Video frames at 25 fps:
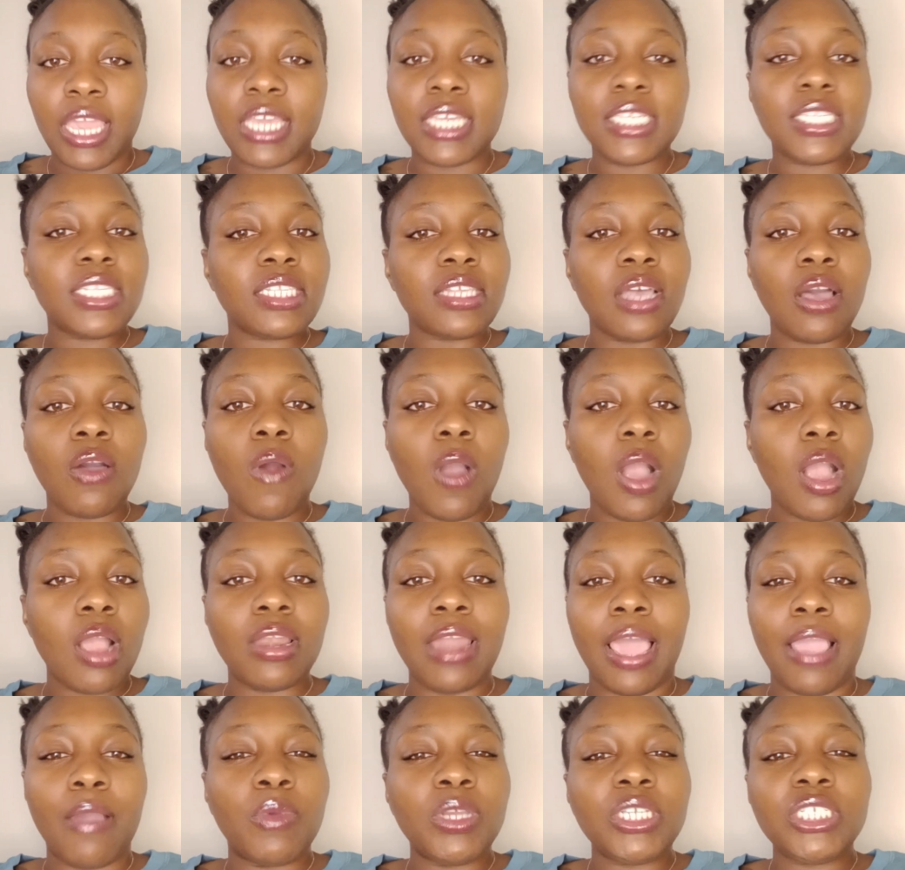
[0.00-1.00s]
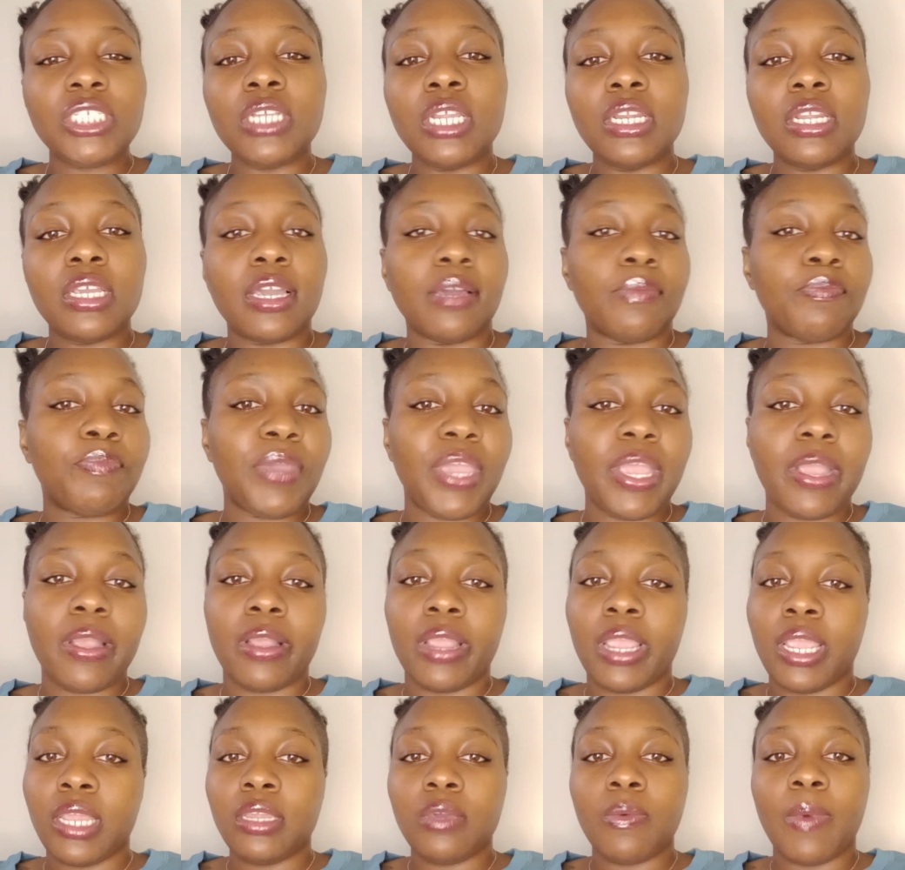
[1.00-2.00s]
It's so hard. Like, we shouldn't compare
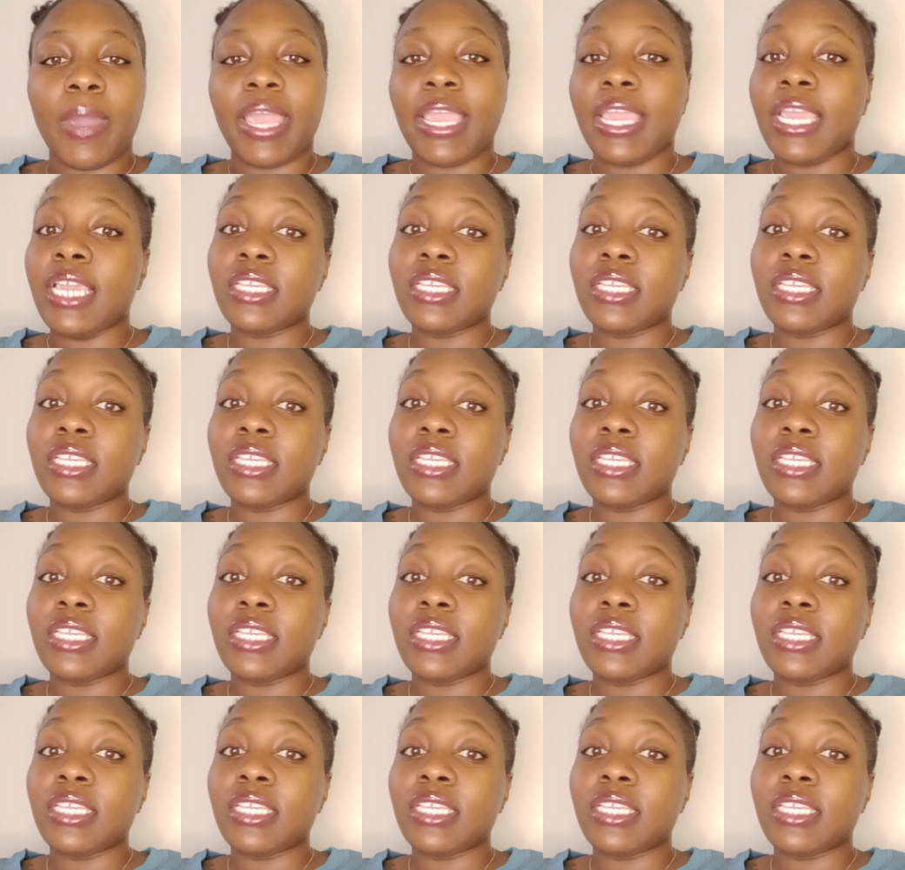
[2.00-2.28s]
anyway.